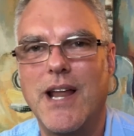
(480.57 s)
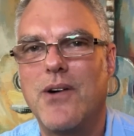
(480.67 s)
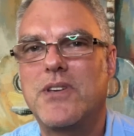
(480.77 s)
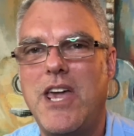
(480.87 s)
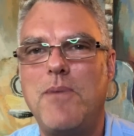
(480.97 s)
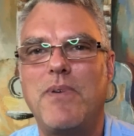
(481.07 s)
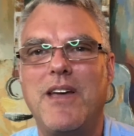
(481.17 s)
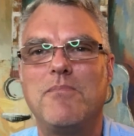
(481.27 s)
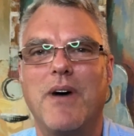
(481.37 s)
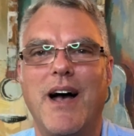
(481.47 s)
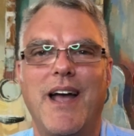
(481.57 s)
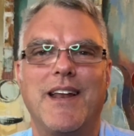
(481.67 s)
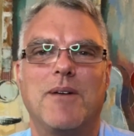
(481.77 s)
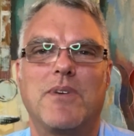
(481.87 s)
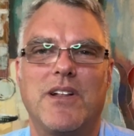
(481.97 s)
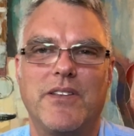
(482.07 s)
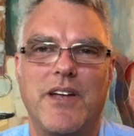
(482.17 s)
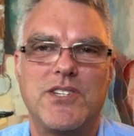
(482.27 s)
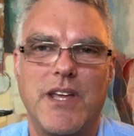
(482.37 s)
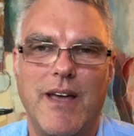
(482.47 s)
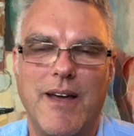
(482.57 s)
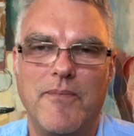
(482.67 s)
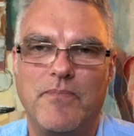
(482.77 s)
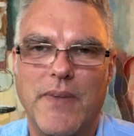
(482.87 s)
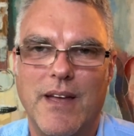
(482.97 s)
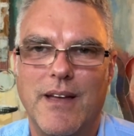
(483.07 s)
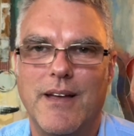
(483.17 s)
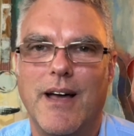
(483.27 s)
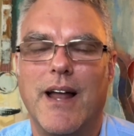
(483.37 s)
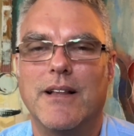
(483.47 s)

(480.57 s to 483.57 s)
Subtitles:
Now keep in mind, I'm going to let you in on a